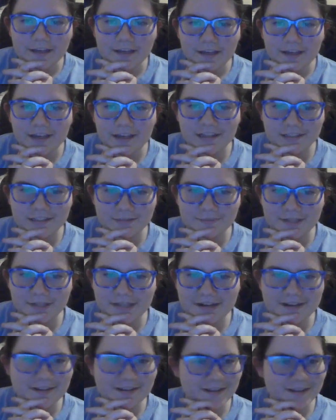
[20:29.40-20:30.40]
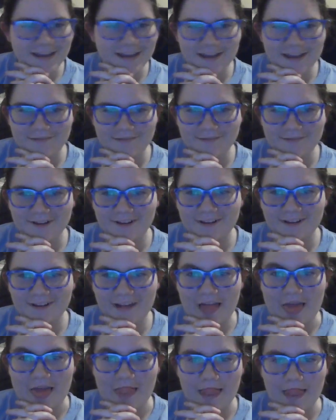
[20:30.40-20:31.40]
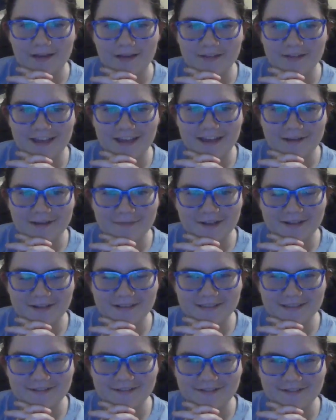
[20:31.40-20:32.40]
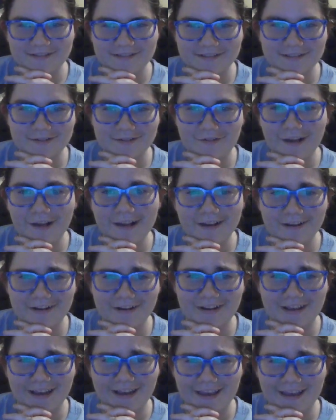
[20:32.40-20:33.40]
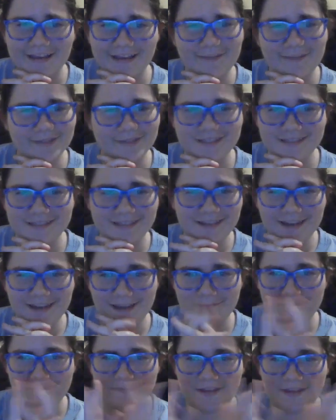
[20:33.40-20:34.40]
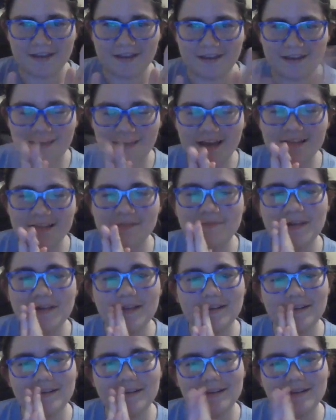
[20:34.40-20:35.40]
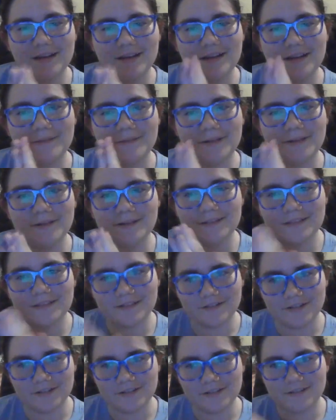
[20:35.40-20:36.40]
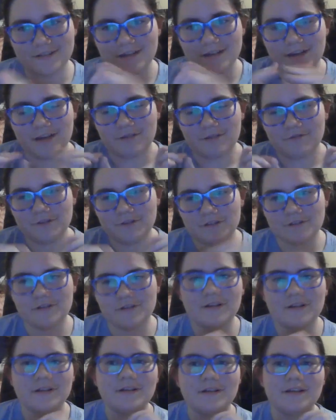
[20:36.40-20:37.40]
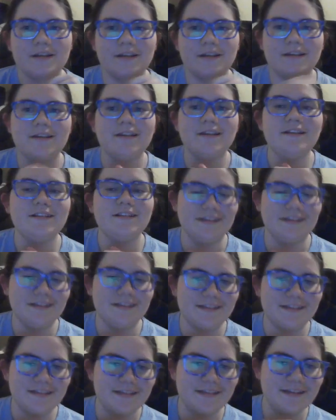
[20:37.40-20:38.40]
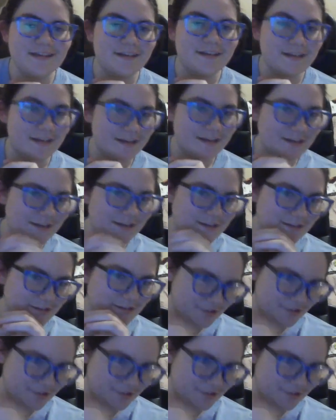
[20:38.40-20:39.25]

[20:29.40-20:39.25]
X-Men, the animated series. It's so iconic I can't even see the name. X-Men, the animated series, which started in 1992.